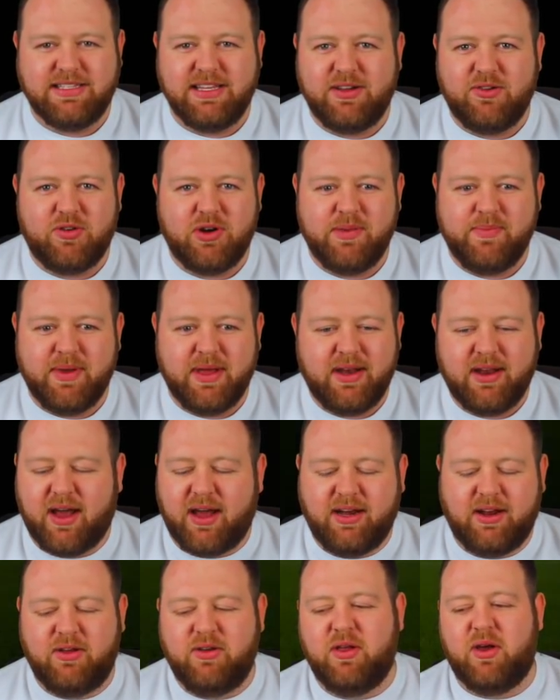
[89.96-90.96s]
Has he already been?
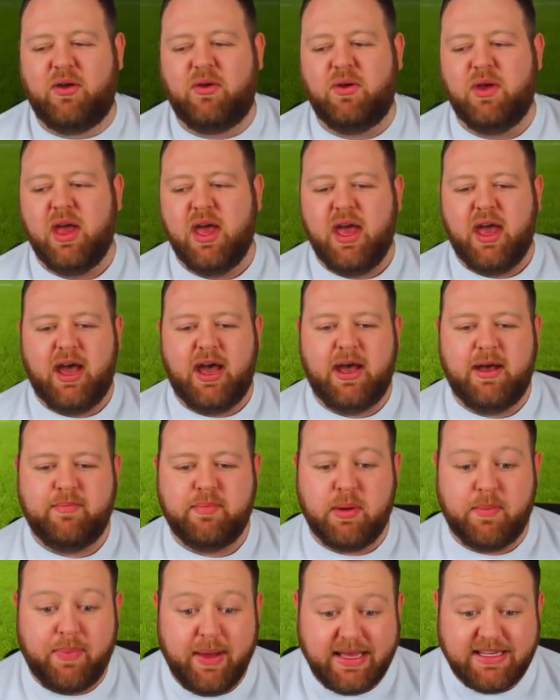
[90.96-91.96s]
I don't know.
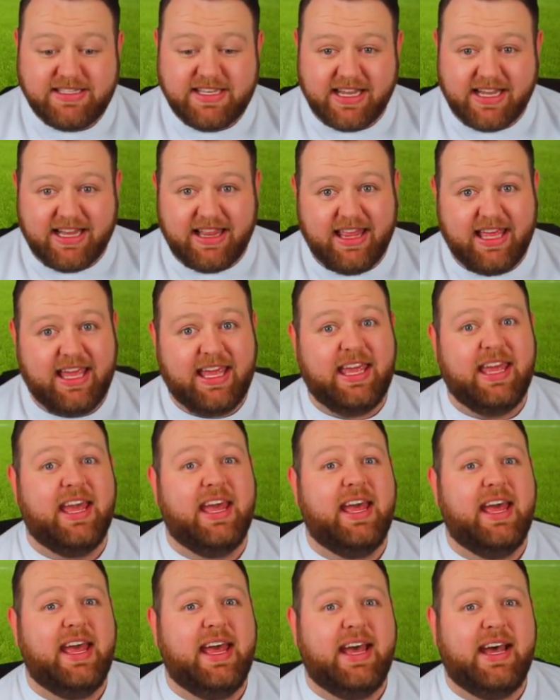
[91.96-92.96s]
Um, but basically,
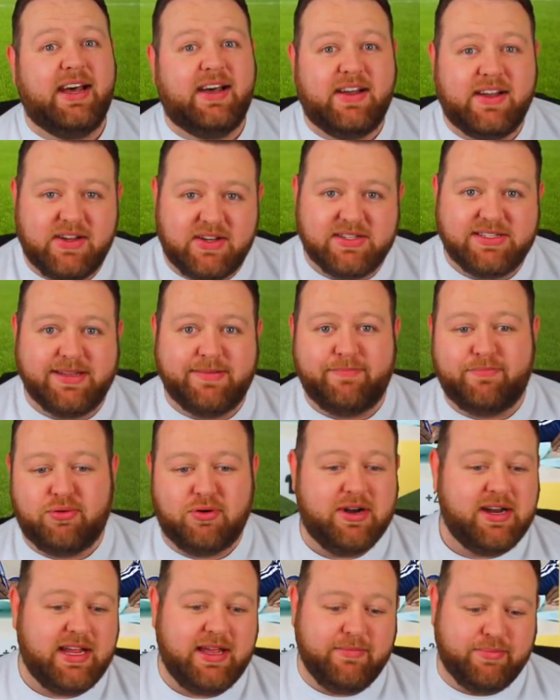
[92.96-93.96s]
I got some
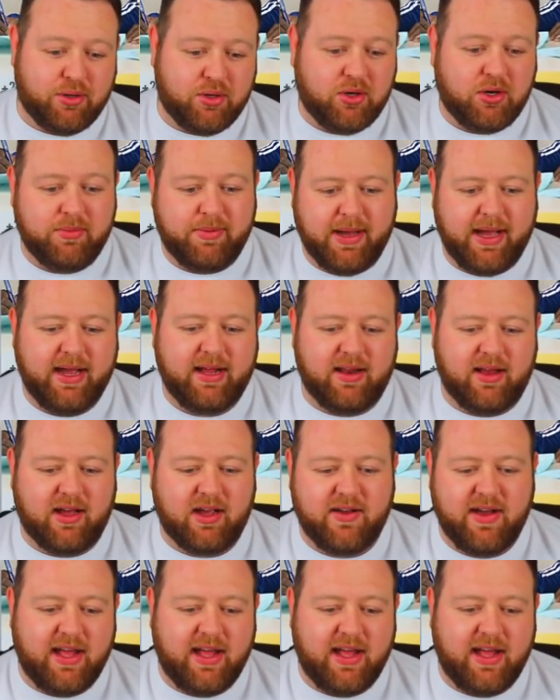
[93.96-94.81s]
pretty poor pack luck.